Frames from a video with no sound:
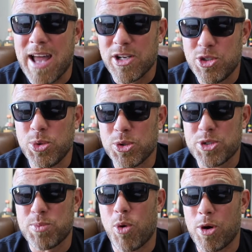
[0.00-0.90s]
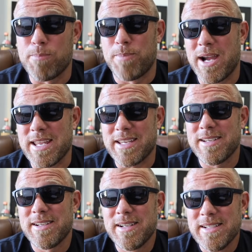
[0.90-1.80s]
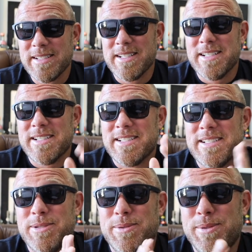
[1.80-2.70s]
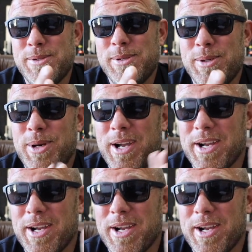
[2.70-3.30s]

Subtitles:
on a dual sport bike? Whew.